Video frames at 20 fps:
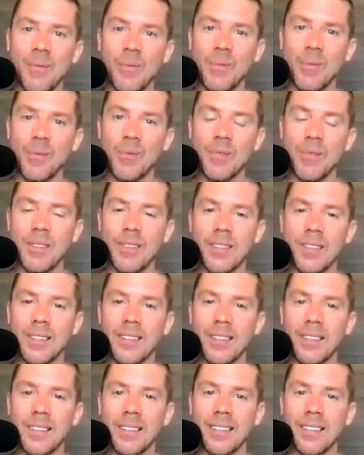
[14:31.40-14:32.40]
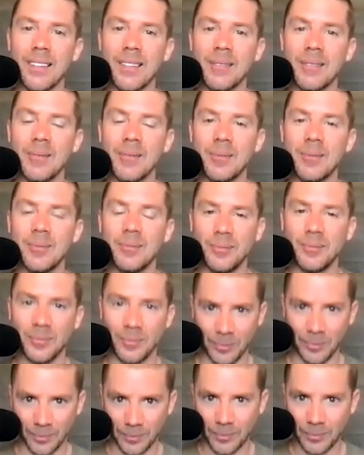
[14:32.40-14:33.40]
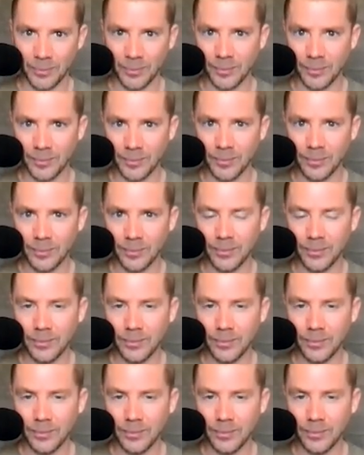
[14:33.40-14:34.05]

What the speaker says: This person isn't speaking.